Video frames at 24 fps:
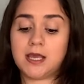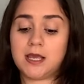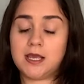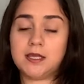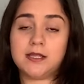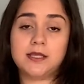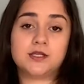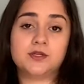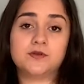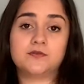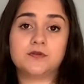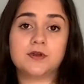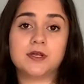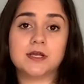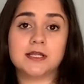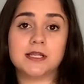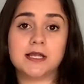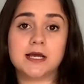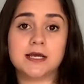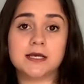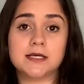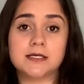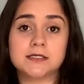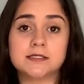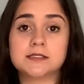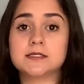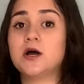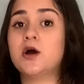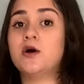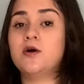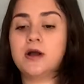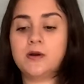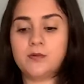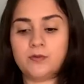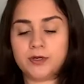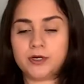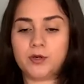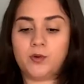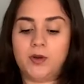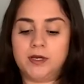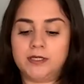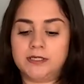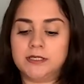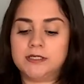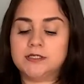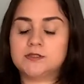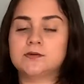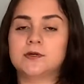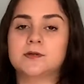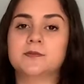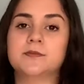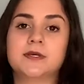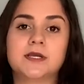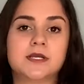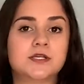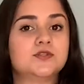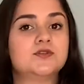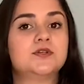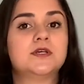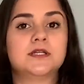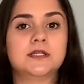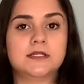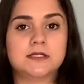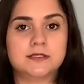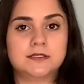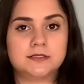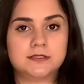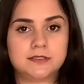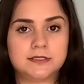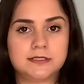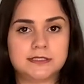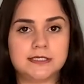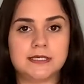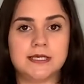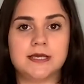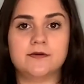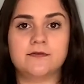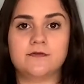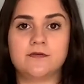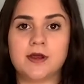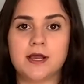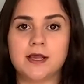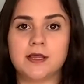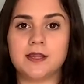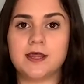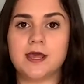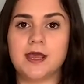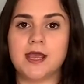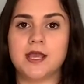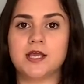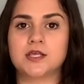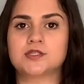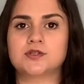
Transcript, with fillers: and then you realize, oh, I wanna wear this one because you can see it right there.